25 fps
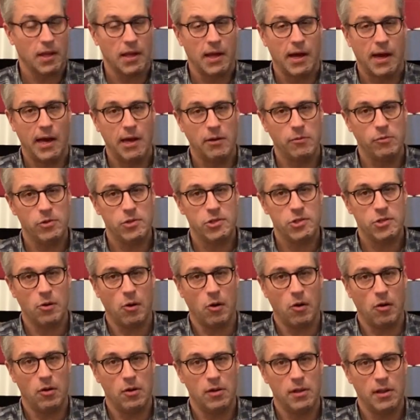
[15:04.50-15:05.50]
I wish you
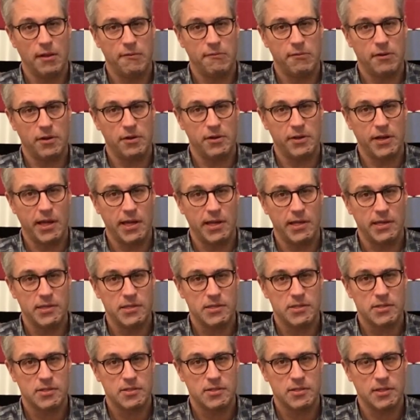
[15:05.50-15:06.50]
all a very
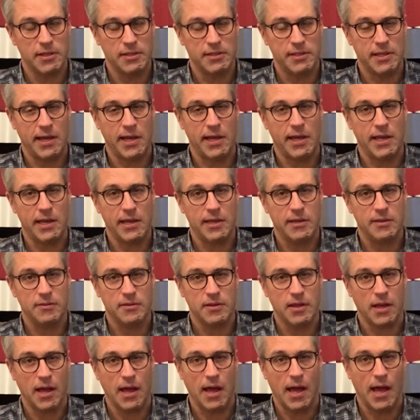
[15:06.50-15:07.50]
nice day,
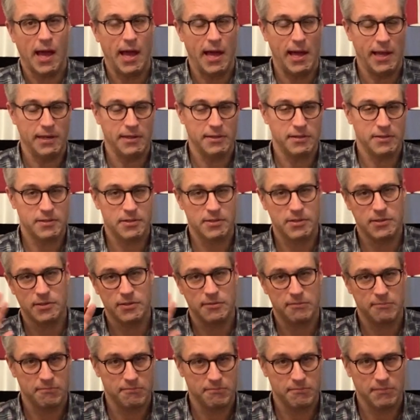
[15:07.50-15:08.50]
and
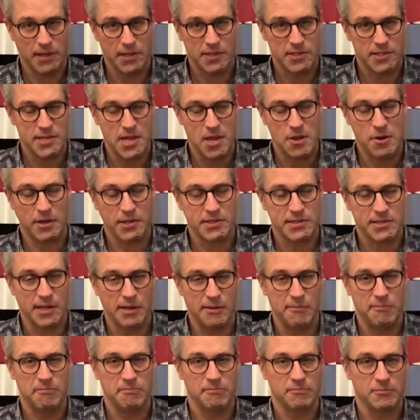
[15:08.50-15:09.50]
see you next time.
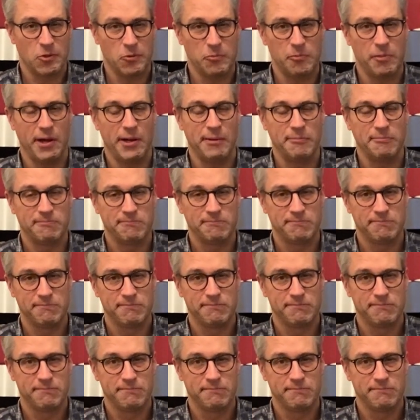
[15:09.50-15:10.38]
Goodbye.